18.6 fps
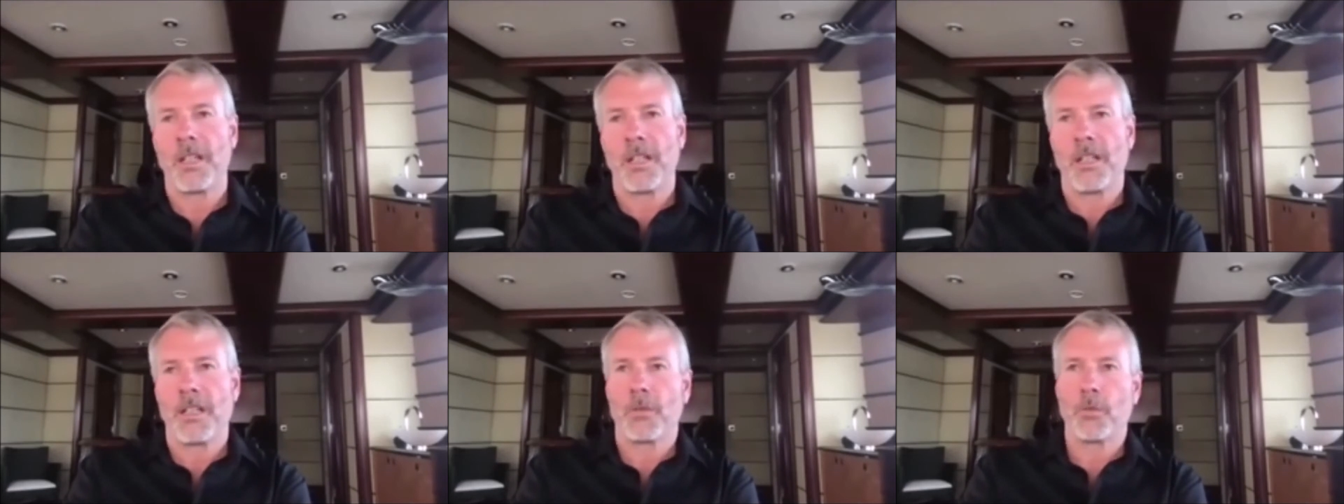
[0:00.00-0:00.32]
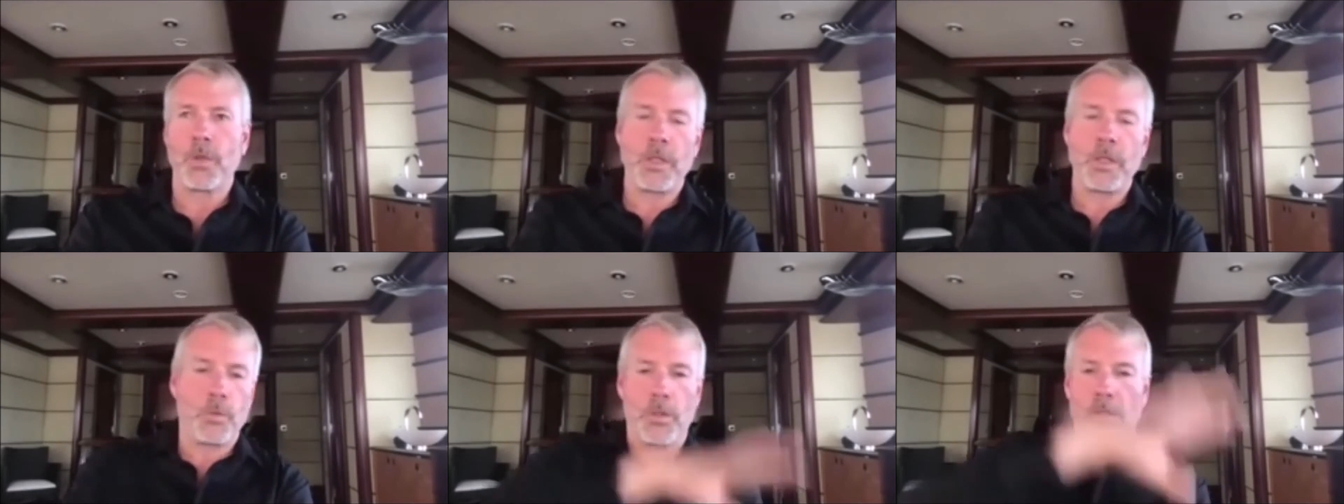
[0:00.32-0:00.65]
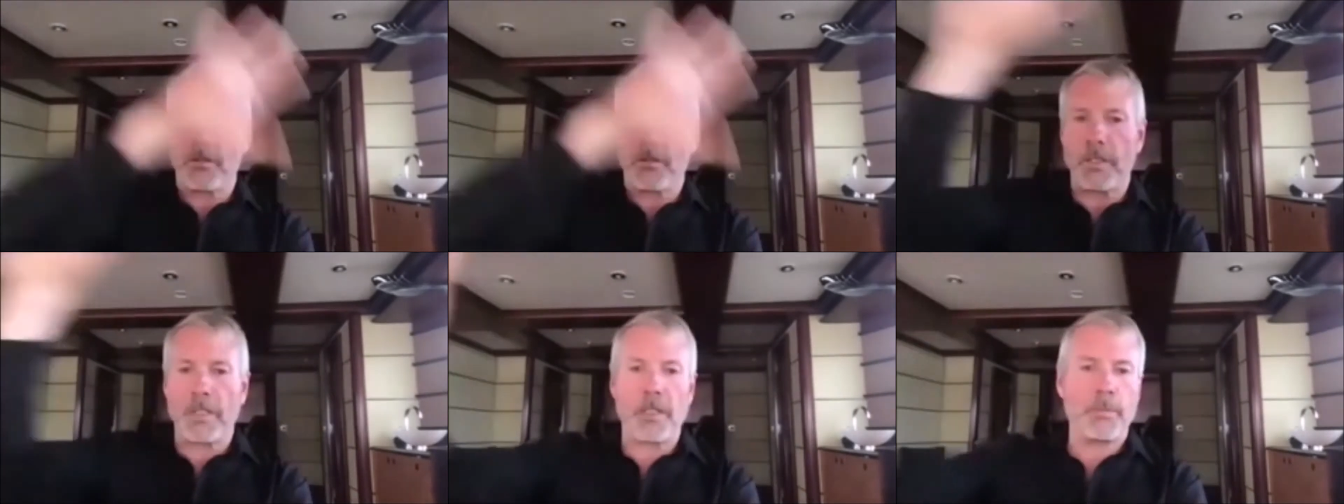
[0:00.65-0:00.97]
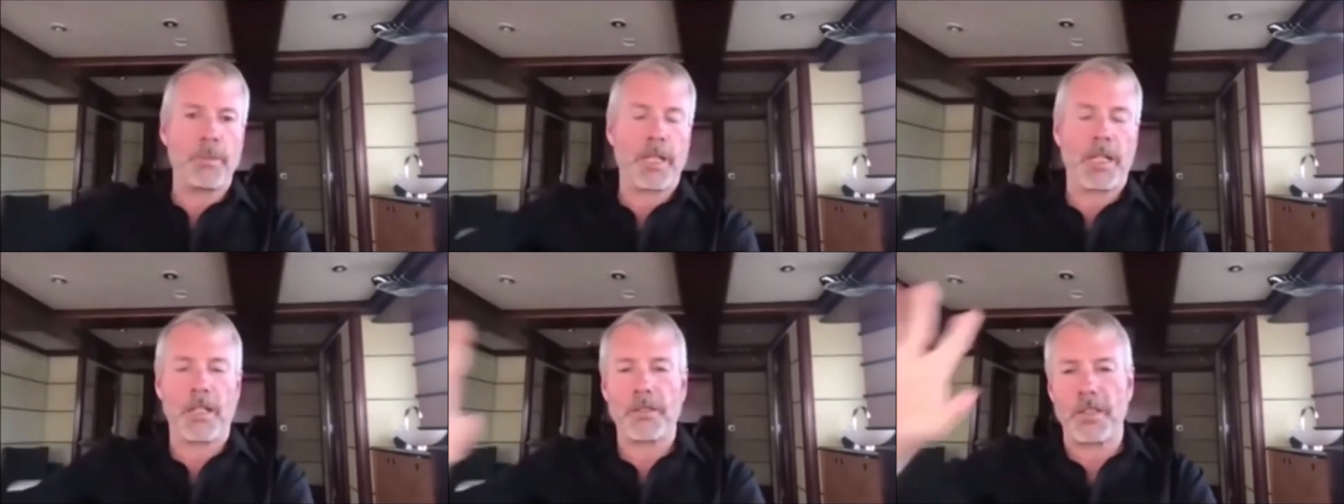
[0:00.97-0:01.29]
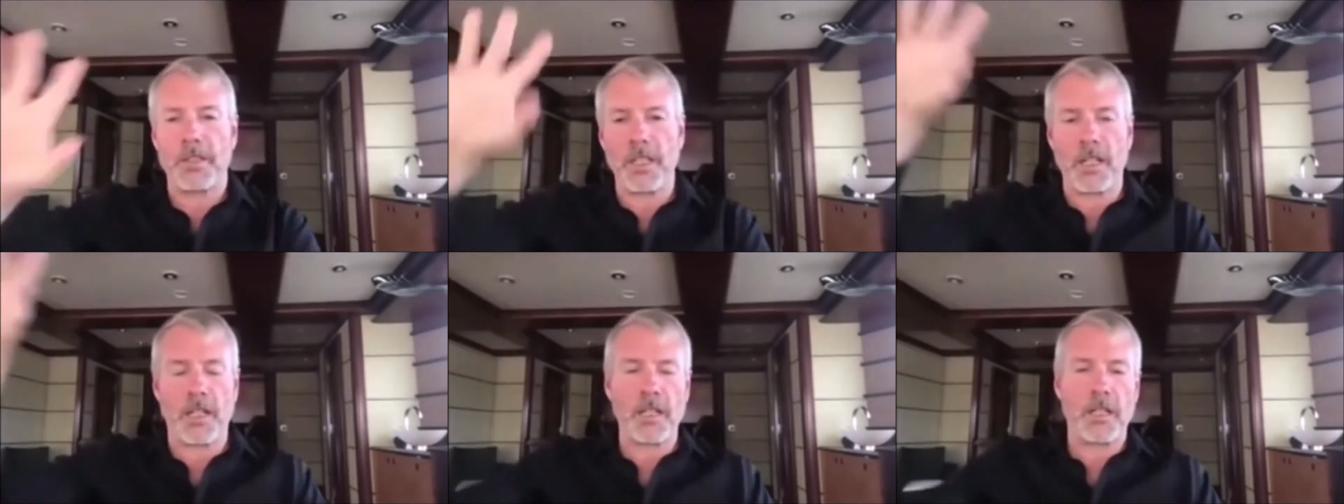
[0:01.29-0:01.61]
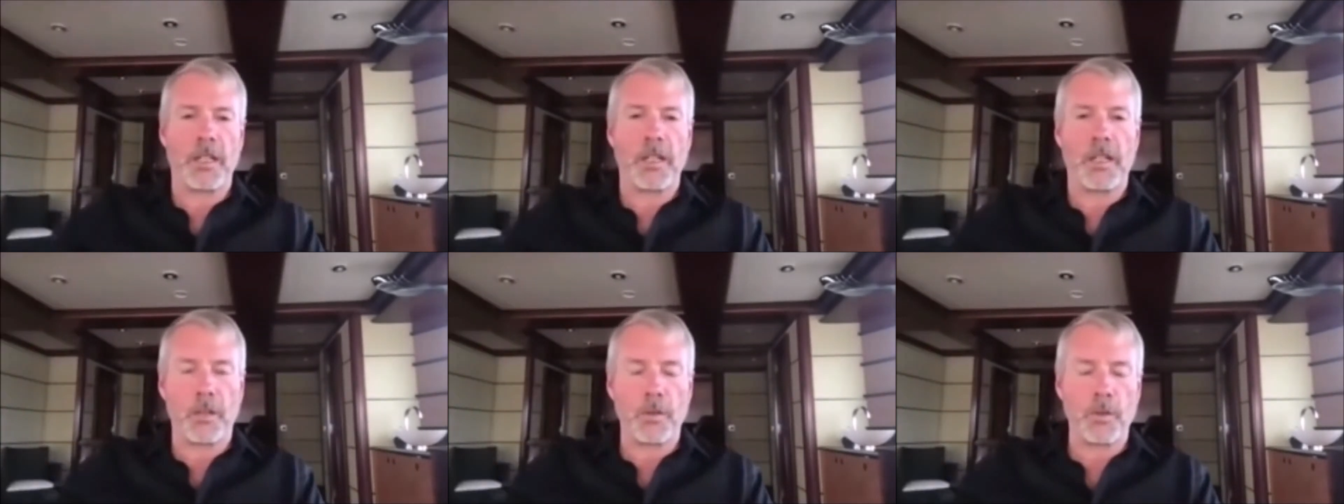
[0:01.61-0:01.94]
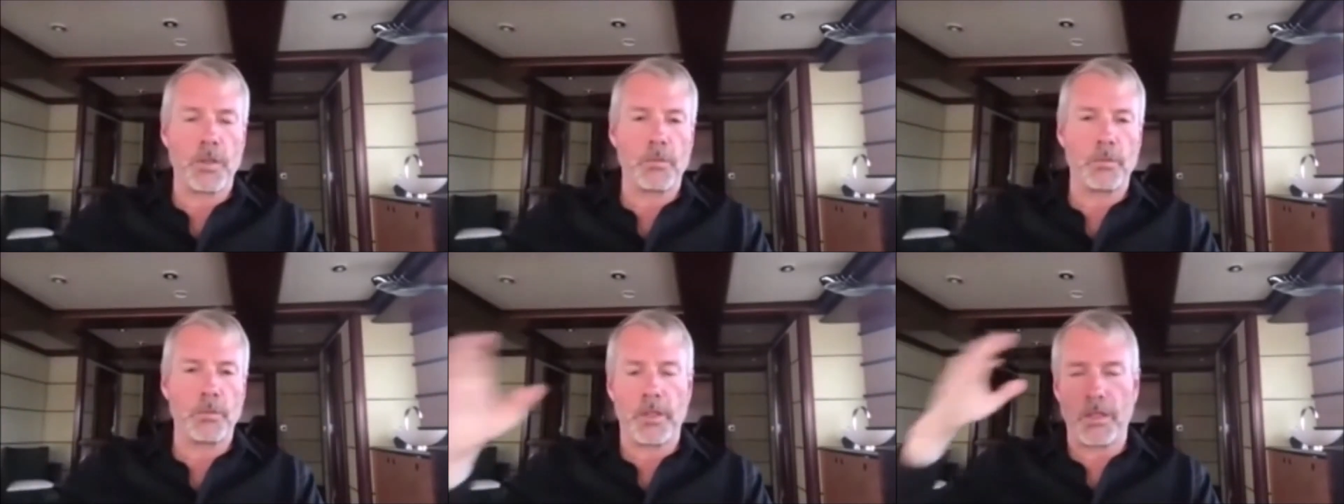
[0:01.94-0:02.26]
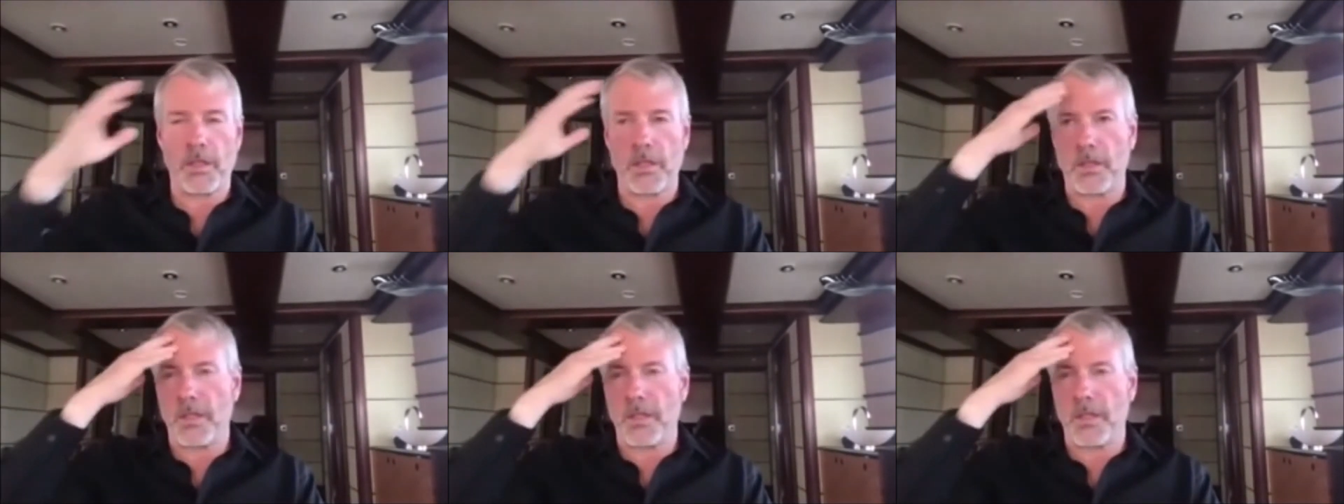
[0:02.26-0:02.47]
we worried about the unknowable